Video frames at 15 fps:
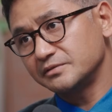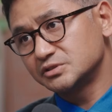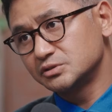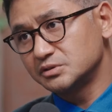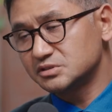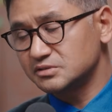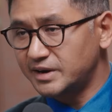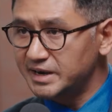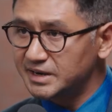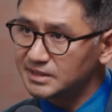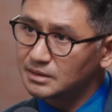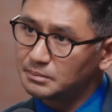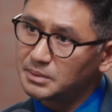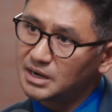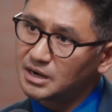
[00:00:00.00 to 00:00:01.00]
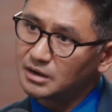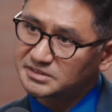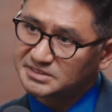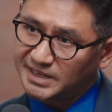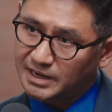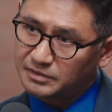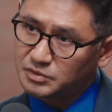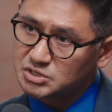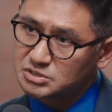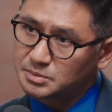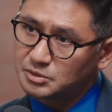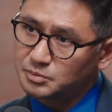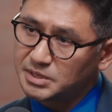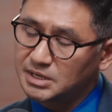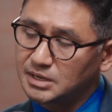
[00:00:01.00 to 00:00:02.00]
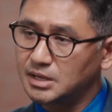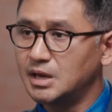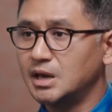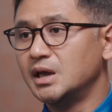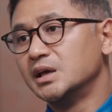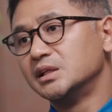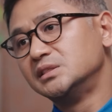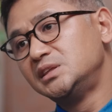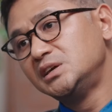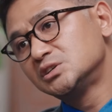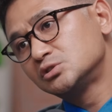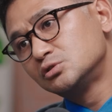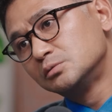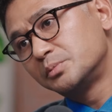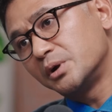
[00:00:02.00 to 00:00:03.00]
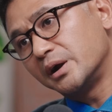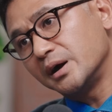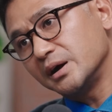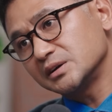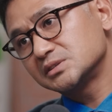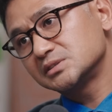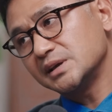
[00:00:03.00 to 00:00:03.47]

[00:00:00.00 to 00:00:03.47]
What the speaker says: So it's right in the middle of sandwiched between these two products.